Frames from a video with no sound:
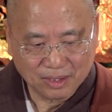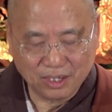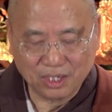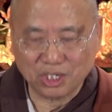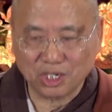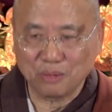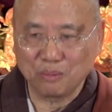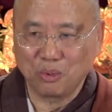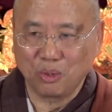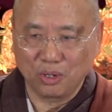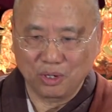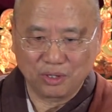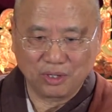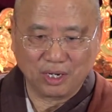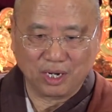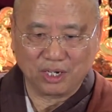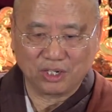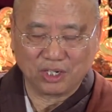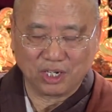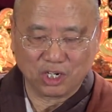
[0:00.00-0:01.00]
It's important
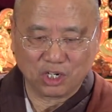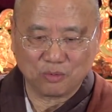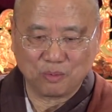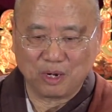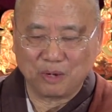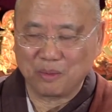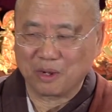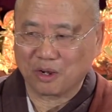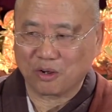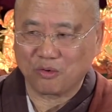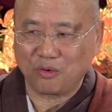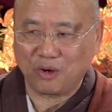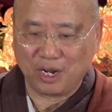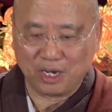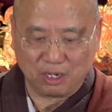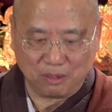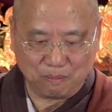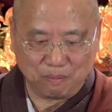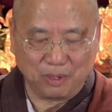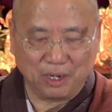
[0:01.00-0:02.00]
that I satisfy my
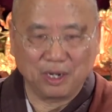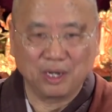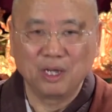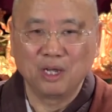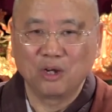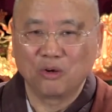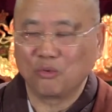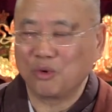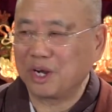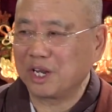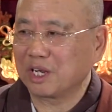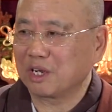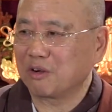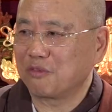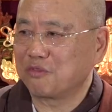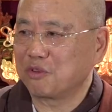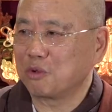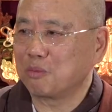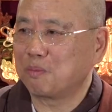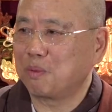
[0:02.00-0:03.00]
credit by writing
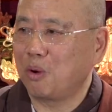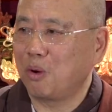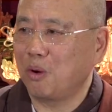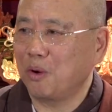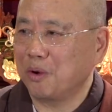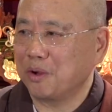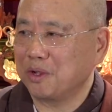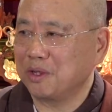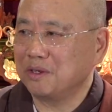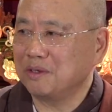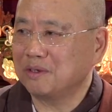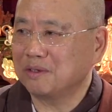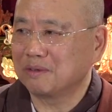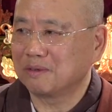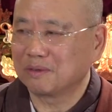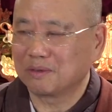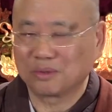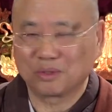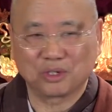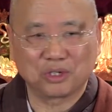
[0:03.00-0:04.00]
a few points
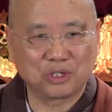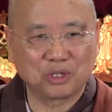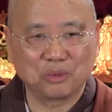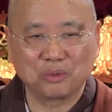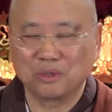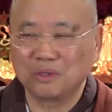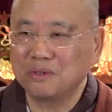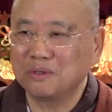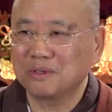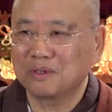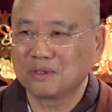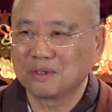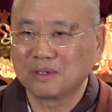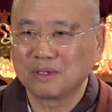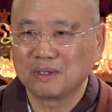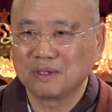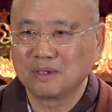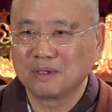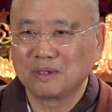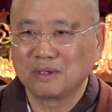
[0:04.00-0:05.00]
to the students.
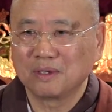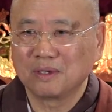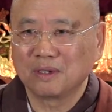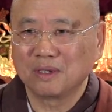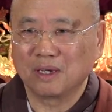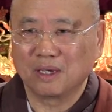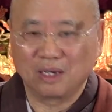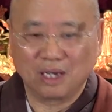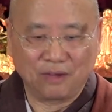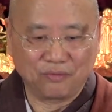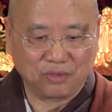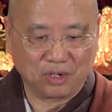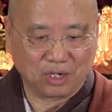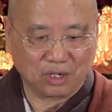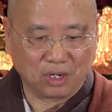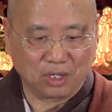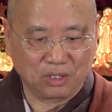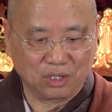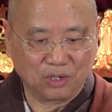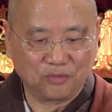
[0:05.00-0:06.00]
And after I
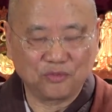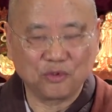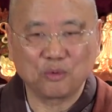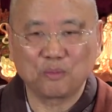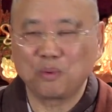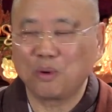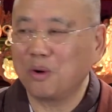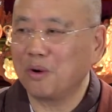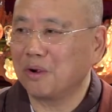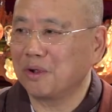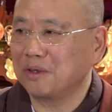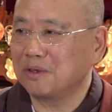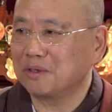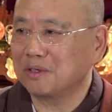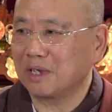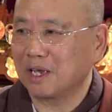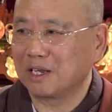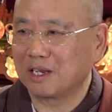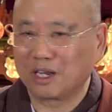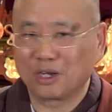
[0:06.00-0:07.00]
got these few
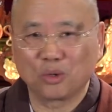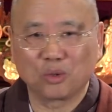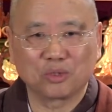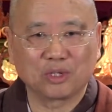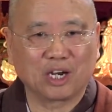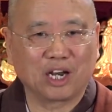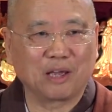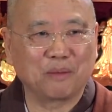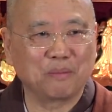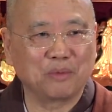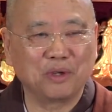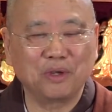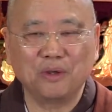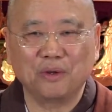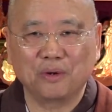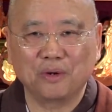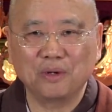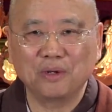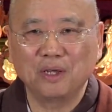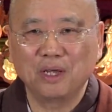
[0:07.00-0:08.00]
points, and I know that I'm
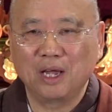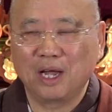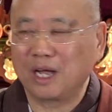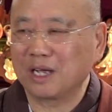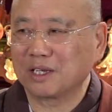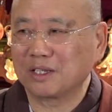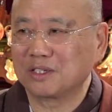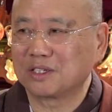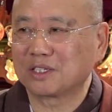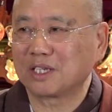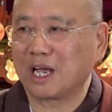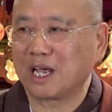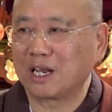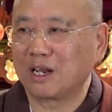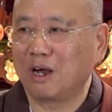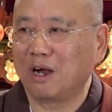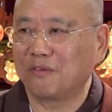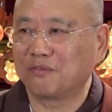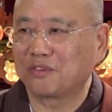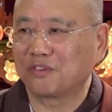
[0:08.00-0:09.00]
here, I can
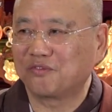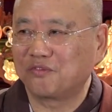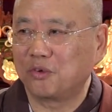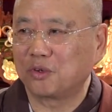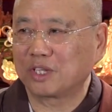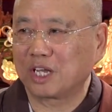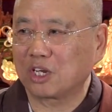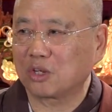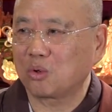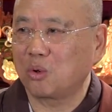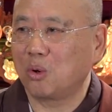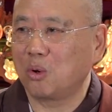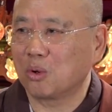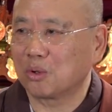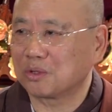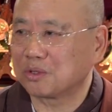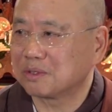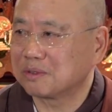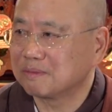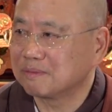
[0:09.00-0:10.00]
sign off for that
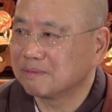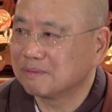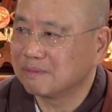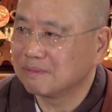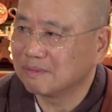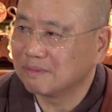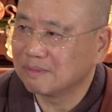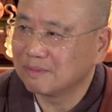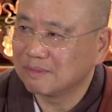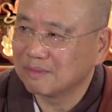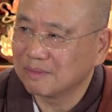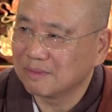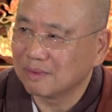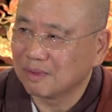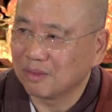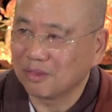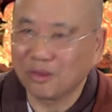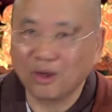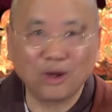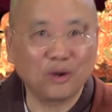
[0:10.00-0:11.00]
course.
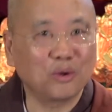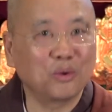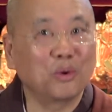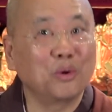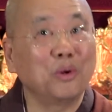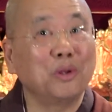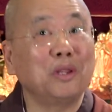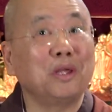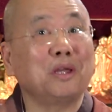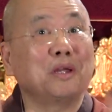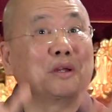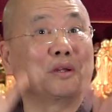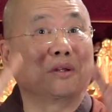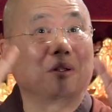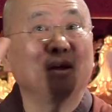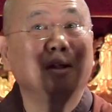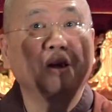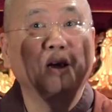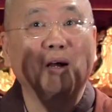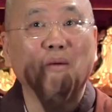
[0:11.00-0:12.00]
Not
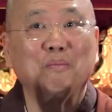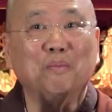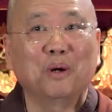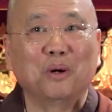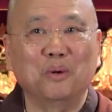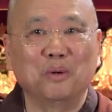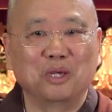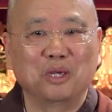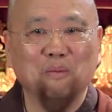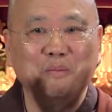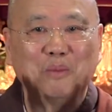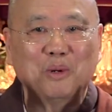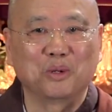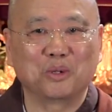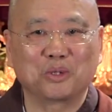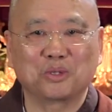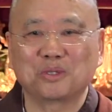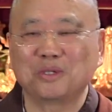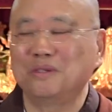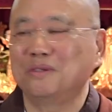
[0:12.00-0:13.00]
learning about
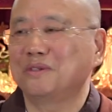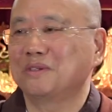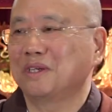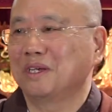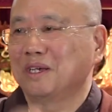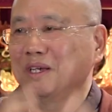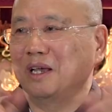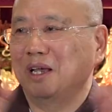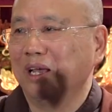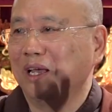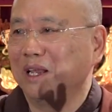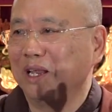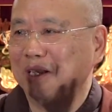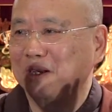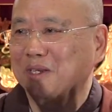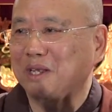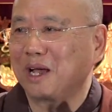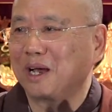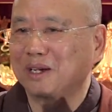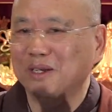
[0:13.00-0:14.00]
emotions and
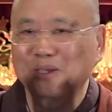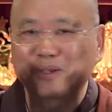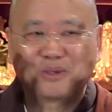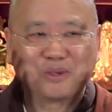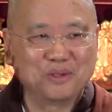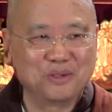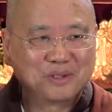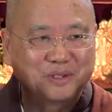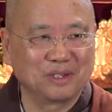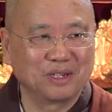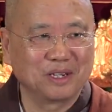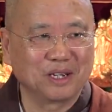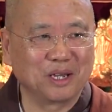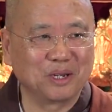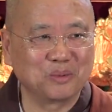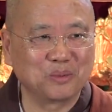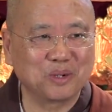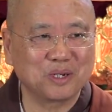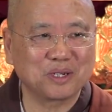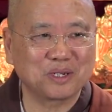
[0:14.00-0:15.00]
intelligence
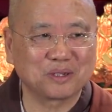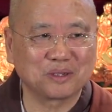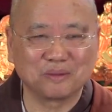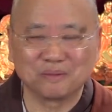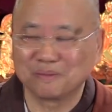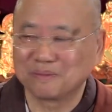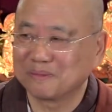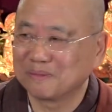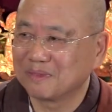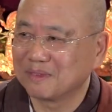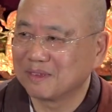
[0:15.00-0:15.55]
and wisdom.